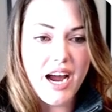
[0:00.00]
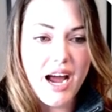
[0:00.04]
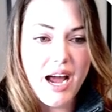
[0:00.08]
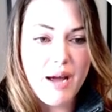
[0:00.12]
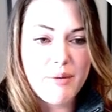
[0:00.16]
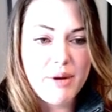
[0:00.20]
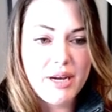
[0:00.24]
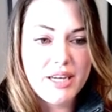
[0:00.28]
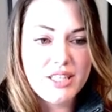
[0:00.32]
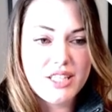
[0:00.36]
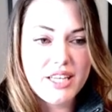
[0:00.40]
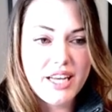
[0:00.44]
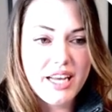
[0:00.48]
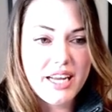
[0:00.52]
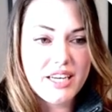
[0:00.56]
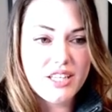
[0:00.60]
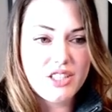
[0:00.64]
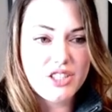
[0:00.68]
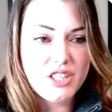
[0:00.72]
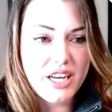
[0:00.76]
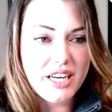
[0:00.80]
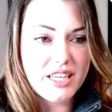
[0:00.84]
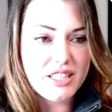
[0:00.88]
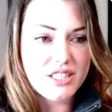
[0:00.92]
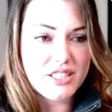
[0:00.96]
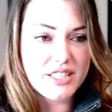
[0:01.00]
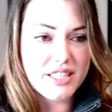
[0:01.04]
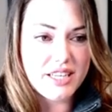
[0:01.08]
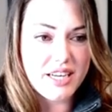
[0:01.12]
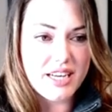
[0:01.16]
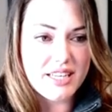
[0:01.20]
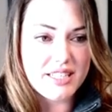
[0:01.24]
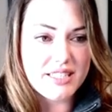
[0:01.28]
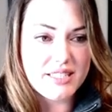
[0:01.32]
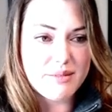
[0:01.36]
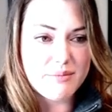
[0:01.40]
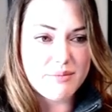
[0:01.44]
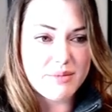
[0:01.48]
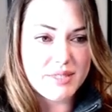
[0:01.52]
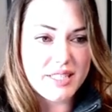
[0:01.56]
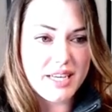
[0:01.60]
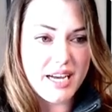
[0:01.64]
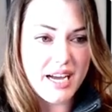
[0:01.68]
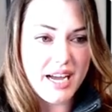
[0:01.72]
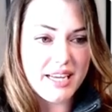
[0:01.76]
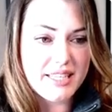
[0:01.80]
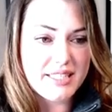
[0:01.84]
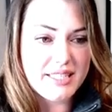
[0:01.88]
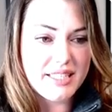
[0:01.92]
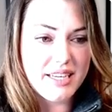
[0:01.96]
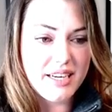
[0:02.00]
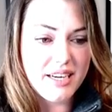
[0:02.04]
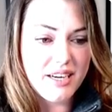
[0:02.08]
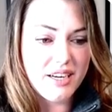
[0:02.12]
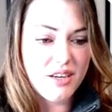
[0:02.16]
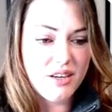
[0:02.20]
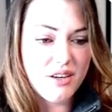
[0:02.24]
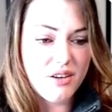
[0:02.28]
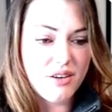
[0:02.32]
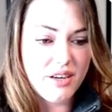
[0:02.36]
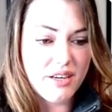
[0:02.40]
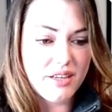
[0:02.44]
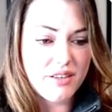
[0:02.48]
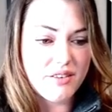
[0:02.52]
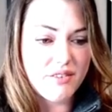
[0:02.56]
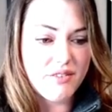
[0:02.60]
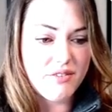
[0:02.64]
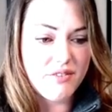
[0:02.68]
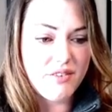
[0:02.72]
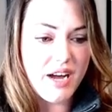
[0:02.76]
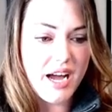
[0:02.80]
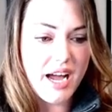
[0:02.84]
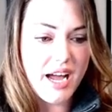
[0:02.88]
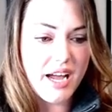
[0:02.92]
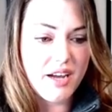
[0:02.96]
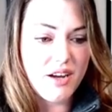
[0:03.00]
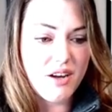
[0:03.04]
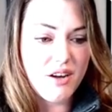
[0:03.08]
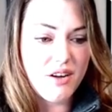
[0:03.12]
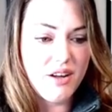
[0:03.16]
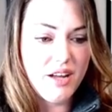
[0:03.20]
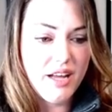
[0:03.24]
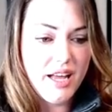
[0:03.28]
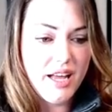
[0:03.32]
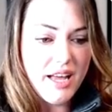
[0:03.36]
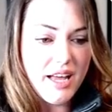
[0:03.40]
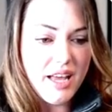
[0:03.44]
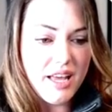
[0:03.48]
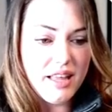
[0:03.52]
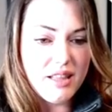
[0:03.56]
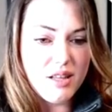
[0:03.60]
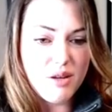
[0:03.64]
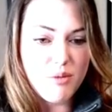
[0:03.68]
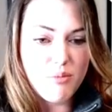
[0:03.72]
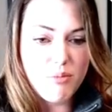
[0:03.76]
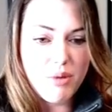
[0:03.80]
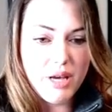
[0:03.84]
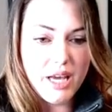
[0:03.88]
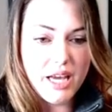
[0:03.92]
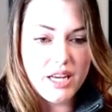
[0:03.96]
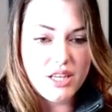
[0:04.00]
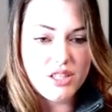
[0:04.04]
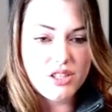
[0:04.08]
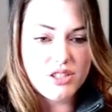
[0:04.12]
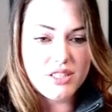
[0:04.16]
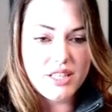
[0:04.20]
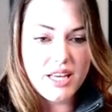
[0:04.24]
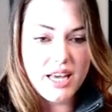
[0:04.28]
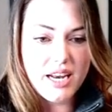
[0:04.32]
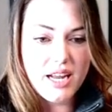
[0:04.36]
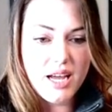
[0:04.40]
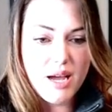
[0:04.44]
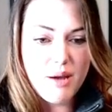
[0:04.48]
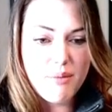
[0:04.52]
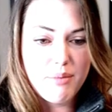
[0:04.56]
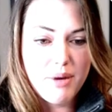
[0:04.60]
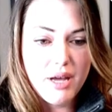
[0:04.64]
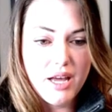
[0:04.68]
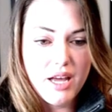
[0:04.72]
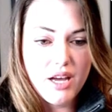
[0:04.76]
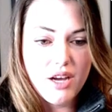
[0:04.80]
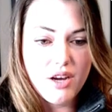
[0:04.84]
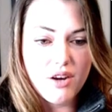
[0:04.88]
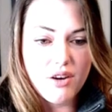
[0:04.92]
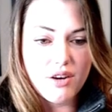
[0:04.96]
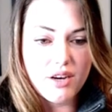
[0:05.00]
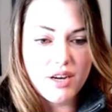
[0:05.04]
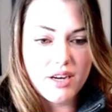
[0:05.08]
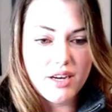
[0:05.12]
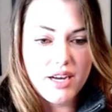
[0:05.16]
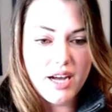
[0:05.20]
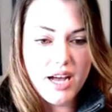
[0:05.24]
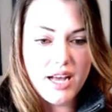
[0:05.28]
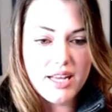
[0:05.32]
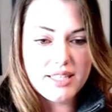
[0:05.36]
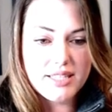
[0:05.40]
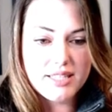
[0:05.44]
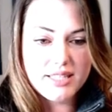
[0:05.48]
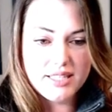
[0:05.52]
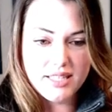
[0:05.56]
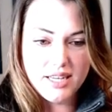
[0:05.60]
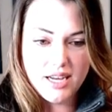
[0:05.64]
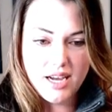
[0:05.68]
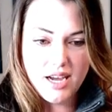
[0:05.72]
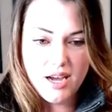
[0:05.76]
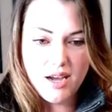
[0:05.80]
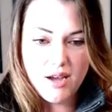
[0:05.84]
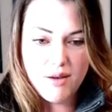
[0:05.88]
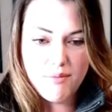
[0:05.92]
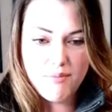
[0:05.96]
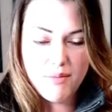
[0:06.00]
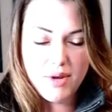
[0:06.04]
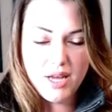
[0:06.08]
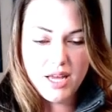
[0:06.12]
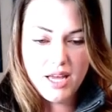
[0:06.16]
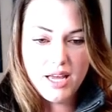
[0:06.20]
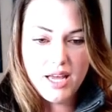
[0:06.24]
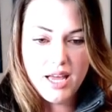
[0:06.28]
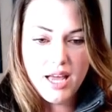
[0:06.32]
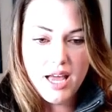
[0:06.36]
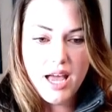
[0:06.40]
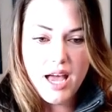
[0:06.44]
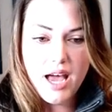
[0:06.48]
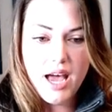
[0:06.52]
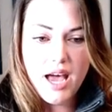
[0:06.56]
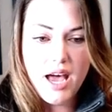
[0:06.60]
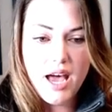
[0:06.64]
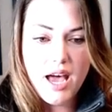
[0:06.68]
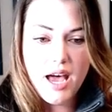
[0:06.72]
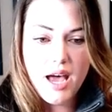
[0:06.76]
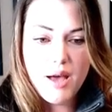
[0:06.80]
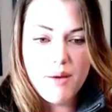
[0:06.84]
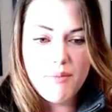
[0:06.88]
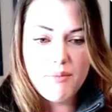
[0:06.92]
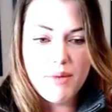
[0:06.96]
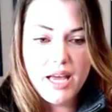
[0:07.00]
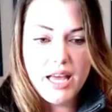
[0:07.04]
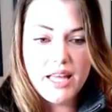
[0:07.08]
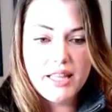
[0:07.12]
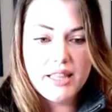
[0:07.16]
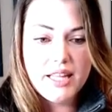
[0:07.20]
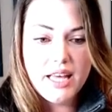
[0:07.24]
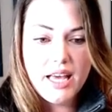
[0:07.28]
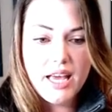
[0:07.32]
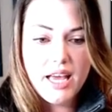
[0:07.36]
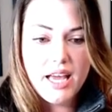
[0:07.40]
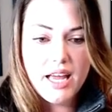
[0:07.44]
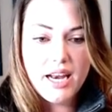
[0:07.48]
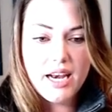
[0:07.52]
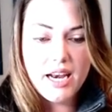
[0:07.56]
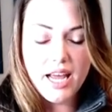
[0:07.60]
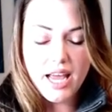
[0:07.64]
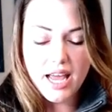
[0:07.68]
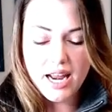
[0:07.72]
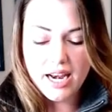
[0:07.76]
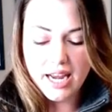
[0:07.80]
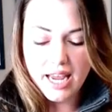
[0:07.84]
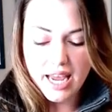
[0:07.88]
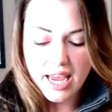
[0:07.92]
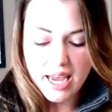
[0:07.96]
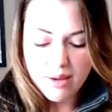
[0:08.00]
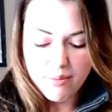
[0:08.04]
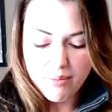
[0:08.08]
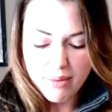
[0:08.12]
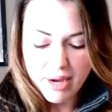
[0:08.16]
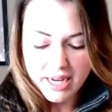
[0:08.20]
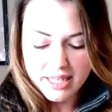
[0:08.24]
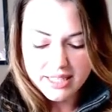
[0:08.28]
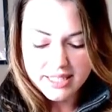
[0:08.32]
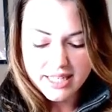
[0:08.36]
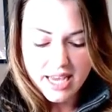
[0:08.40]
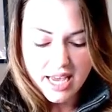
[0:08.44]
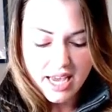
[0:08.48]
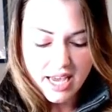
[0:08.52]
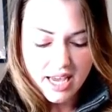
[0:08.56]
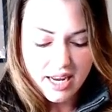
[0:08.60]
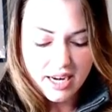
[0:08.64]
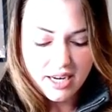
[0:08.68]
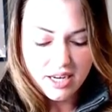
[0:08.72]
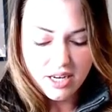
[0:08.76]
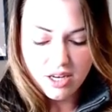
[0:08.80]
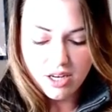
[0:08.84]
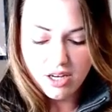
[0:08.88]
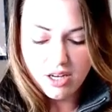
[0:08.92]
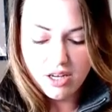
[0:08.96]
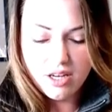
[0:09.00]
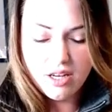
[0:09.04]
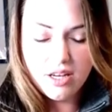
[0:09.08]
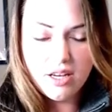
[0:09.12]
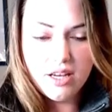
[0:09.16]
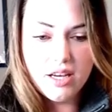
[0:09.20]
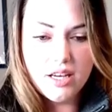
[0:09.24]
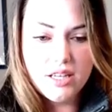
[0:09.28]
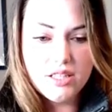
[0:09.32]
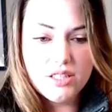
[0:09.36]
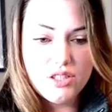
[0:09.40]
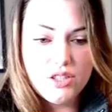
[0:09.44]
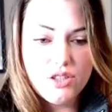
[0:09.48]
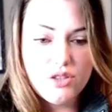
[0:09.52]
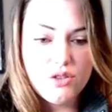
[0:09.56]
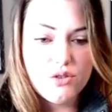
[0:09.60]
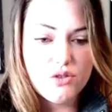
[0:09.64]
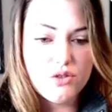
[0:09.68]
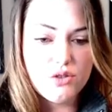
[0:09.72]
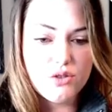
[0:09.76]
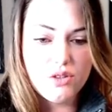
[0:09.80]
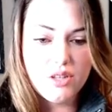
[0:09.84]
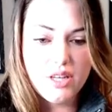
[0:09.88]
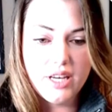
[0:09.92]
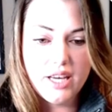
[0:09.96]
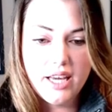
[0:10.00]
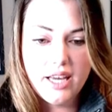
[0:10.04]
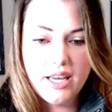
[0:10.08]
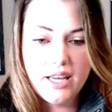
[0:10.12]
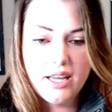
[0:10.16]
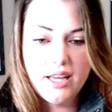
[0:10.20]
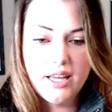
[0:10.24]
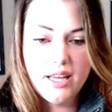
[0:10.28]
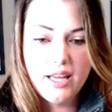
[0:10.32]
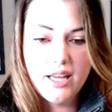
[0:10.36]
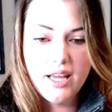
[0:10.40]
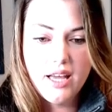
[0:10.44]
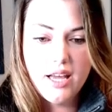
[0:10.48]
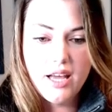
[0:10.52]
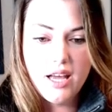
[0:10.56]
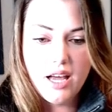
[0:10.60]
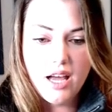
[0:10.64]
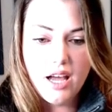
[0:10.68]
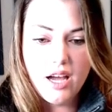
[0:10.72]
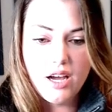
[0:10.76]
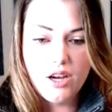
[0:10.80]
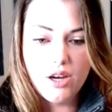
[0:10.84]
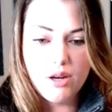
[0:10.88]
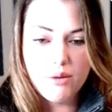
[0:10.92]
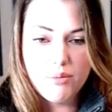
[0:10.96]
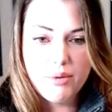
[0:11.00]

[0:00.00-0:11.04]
I'm actually going to change the custom size here, going to File and then Page Setup, go to Custom, and then an 8x10 is usually a good